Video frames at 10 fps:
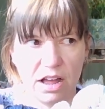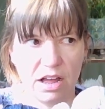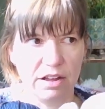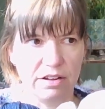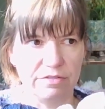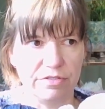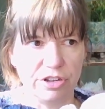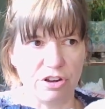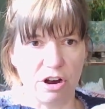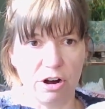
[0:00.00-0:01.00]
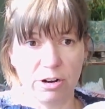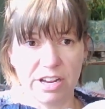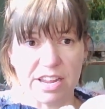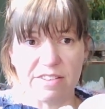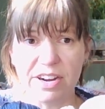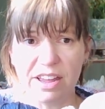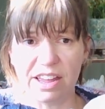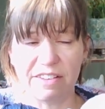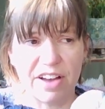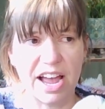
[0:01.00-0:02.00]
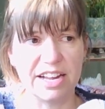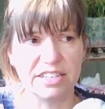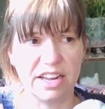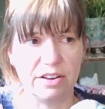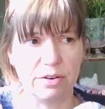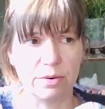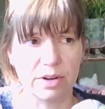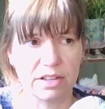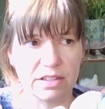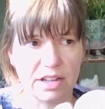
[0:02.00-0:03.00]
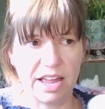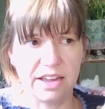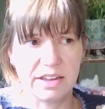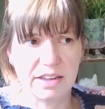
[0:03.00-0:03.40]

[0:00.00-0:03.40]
of yarn, even if I do like